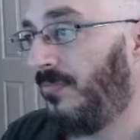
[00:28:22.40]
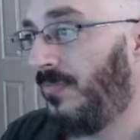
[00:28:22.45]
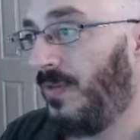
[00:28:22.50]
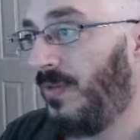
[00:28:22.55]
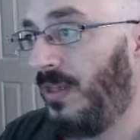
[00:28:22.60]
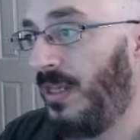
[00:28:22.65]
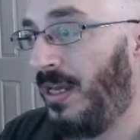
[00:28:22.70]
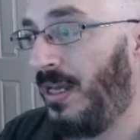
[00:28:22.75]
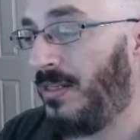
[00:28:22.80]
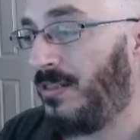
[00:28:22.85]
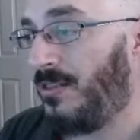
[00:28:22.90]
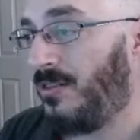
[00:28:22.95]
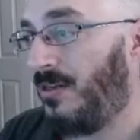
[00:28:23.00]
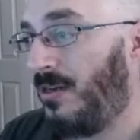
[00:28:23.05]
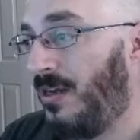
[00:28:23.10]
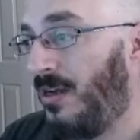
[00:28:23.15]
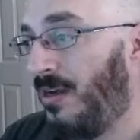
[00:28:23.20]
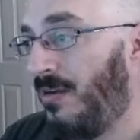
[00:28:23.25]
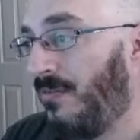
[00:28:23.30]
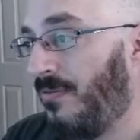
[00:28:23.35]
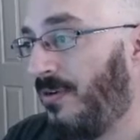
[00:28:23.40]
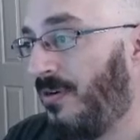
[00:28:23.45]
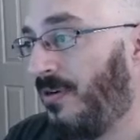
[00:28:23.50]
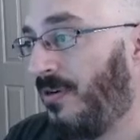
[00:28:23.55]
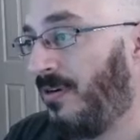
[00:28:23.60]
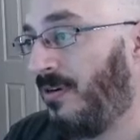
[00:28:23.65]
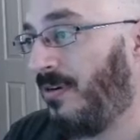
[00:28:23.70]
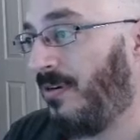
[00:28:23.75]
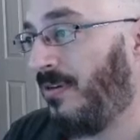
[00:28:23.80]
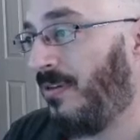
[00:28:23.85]
That's
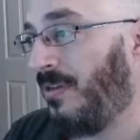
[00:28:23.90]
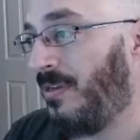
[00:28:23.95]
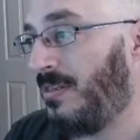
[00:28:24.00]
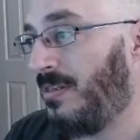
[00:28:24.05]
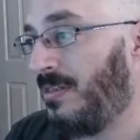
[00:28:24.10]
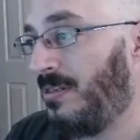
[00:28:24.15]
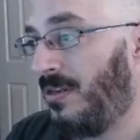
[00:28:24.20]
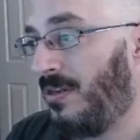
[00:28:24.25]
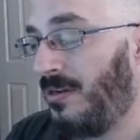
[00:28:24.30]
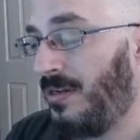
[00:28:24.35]
covered. This is all